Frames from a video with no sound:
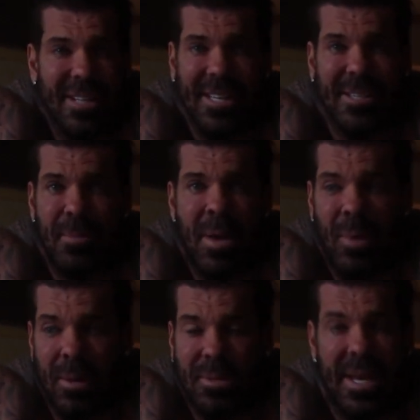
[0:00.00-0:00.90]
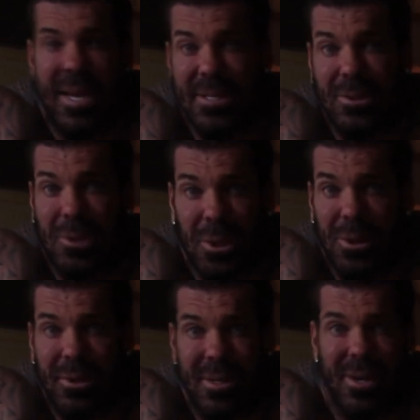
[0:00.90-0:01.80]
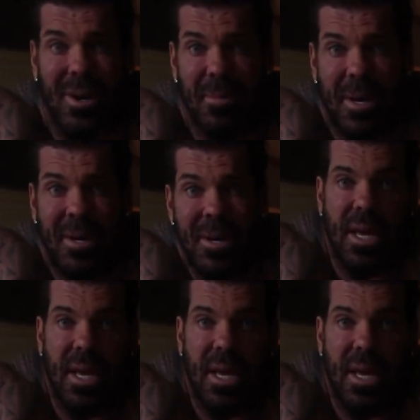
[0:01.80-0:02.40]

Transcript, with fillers: It doesn't mean what I'm saying isn't true. You know what I mean?